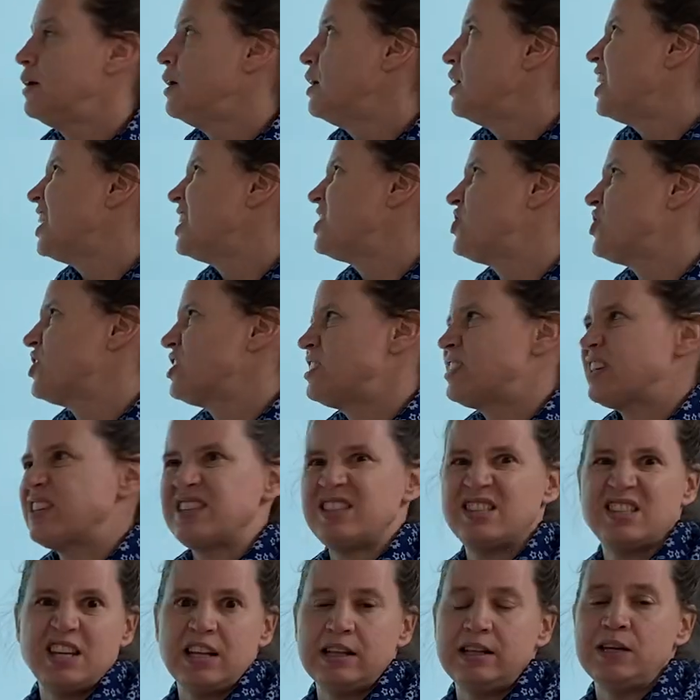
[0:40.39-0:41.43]
It's just a
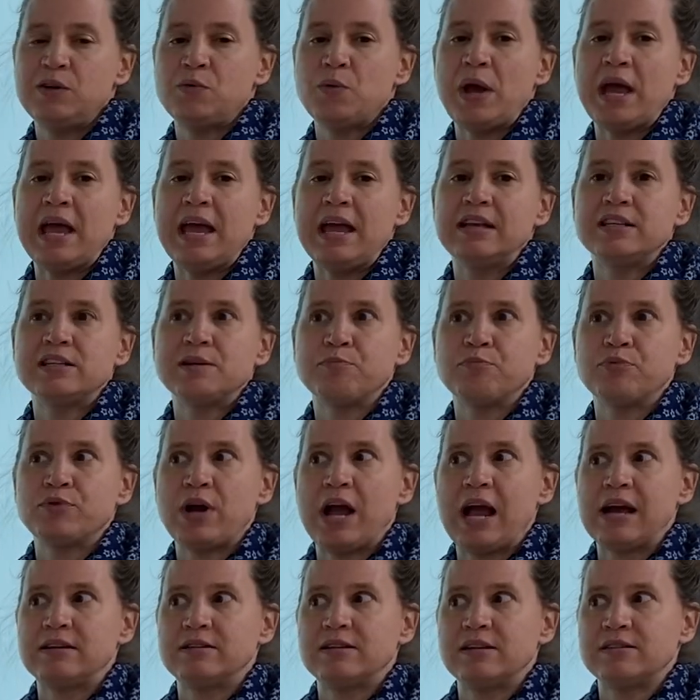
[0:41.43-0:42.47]
silly way to
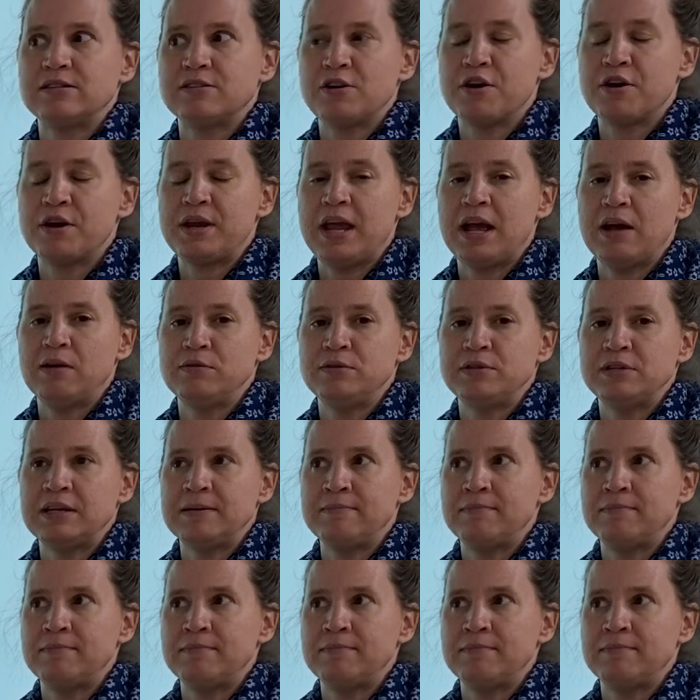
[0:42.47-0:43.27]
practice our counting,